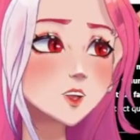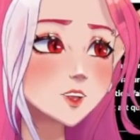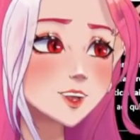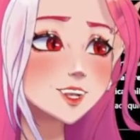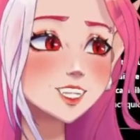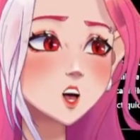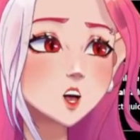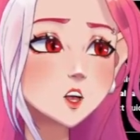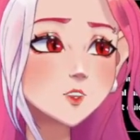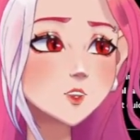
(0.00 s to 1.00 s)

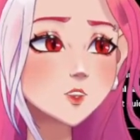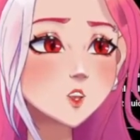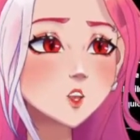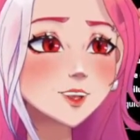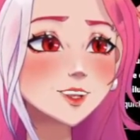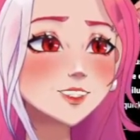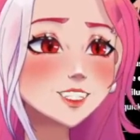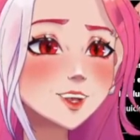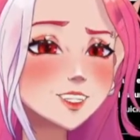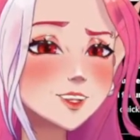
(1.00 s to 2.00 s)
scared me when I was a
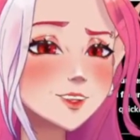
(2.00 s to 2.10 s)
kid.